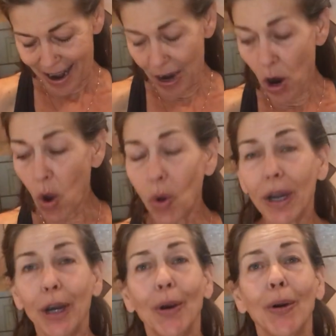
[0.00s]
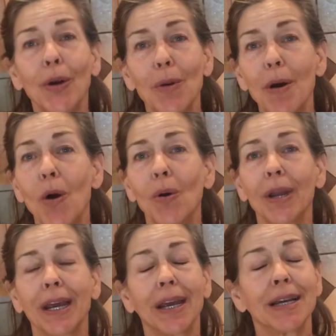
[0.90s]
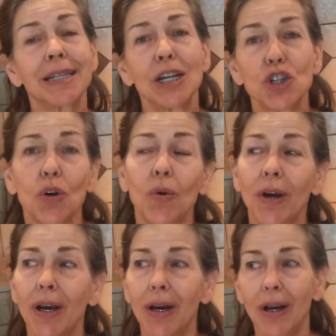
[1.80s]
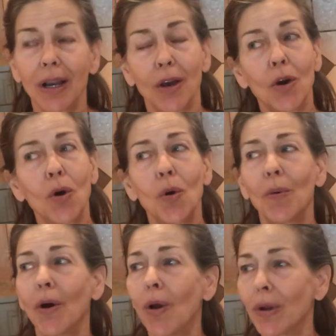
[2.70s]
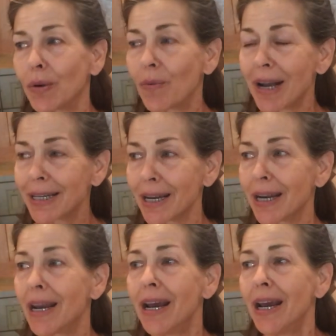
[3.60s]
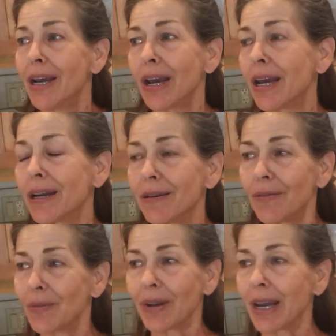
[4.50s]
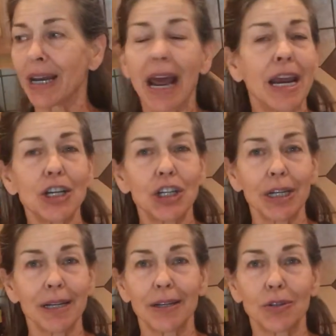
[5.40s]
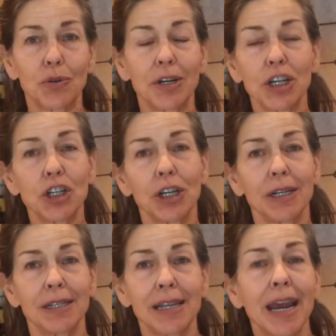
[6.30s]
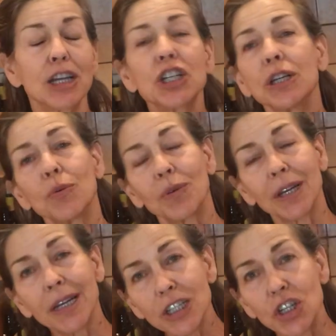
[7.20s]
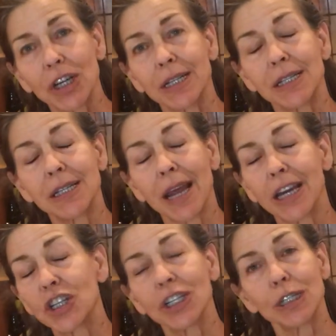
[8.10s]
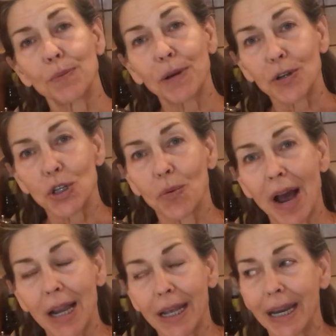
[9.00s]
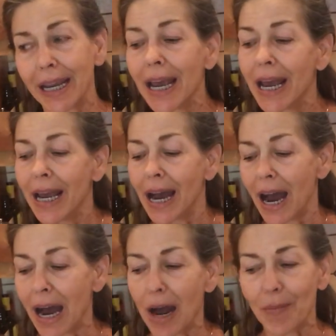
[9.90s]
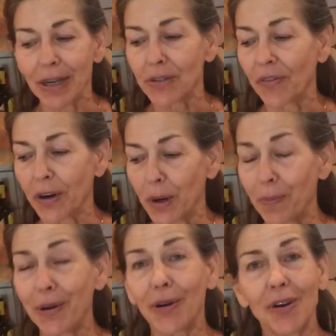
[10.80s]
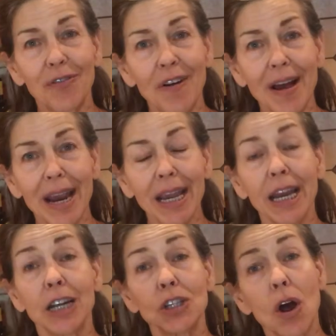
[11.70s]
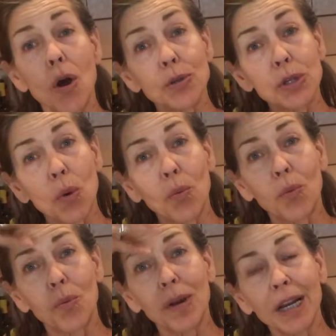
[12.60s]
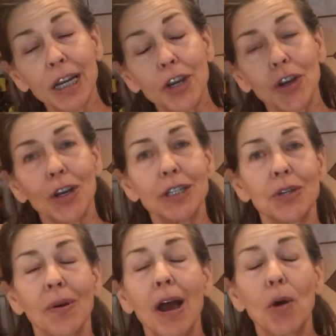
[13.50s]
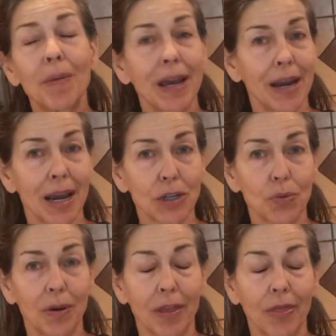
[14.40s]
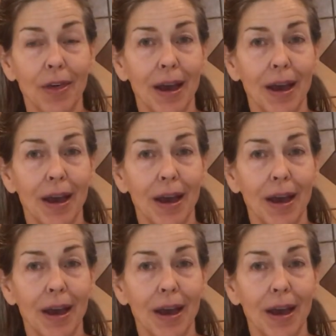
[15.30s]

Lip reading: holy herb, a holy essential oil, a holy resin in ancient traditions, ancient religions, ancient spirituality. It's very purifying, and it's also really good to help connect with,